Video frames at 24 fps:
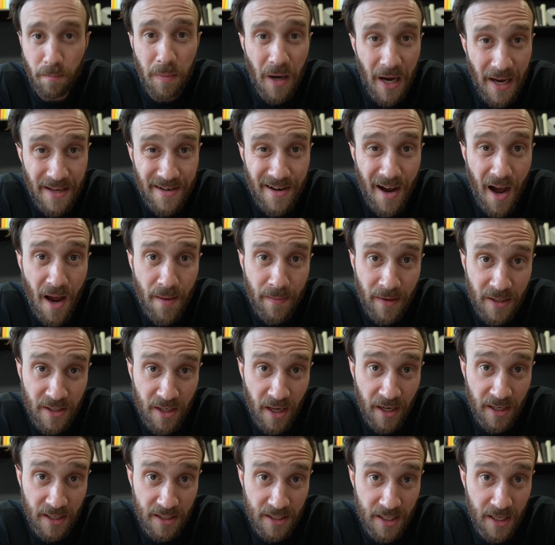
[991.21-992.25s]
But I'm
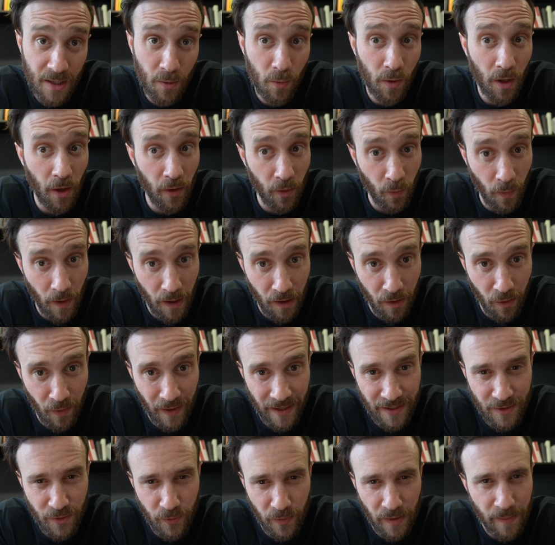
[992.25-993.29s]
excited to see what other Wear
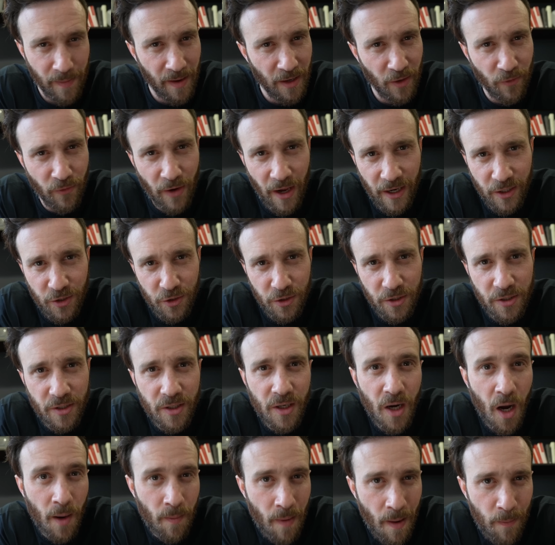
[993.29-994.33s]
OS 3 manufacturers
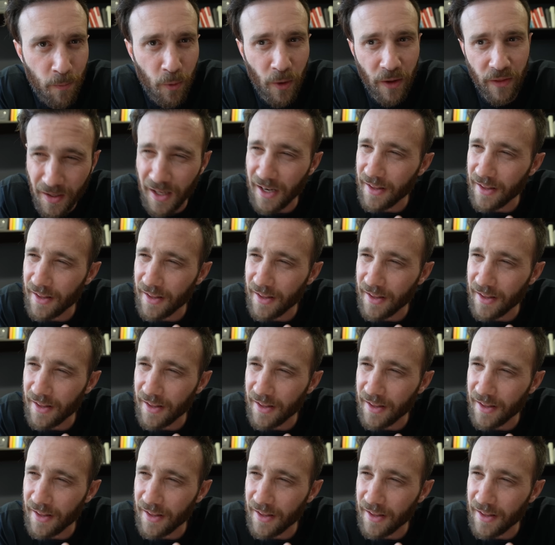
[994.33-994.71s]
come up with.